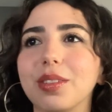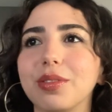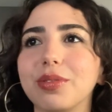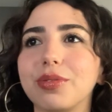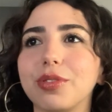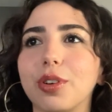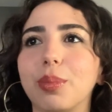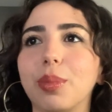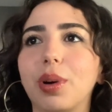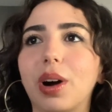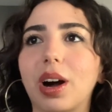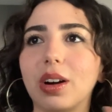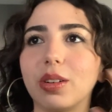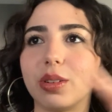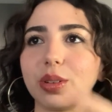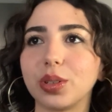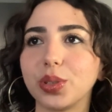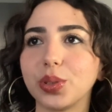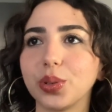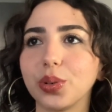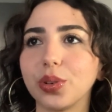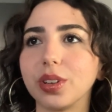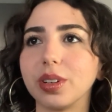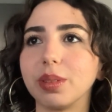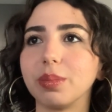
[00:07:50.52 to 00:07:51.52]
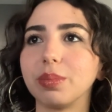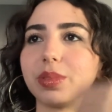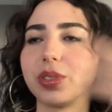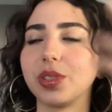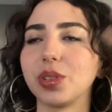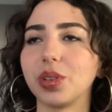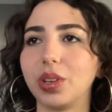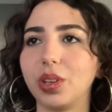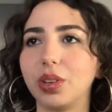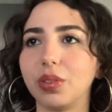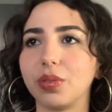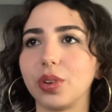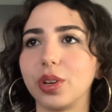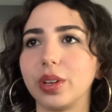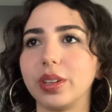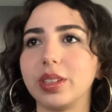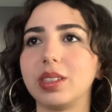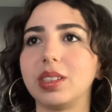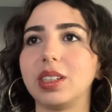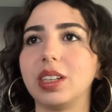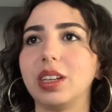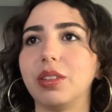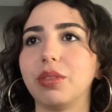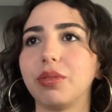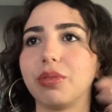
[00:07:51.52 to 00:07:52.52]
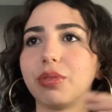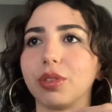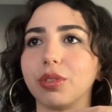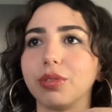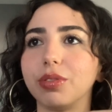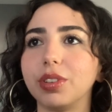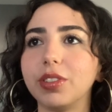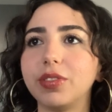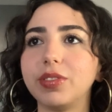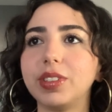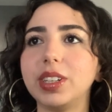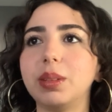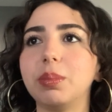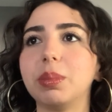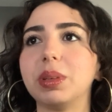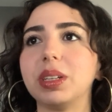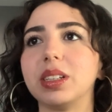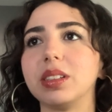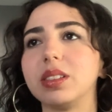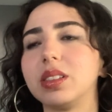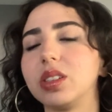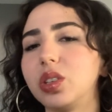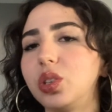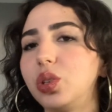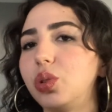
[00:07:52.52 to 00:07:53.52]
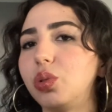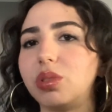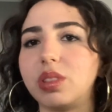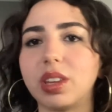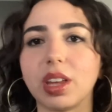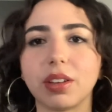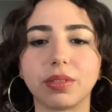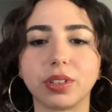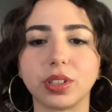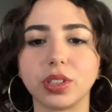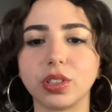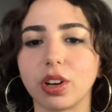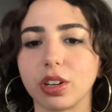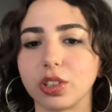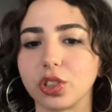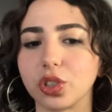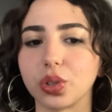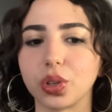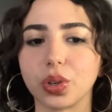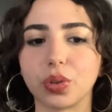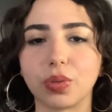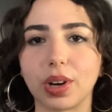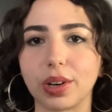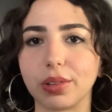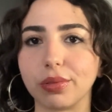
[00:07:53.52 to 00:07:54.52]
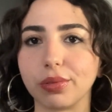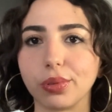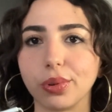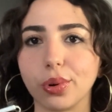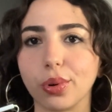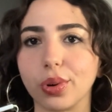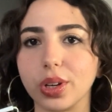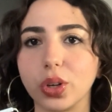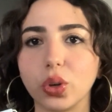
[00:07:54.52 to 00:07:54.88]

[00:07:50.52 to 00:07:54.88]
from our dorm to the university, for 15 minutes you never touch the ground floor.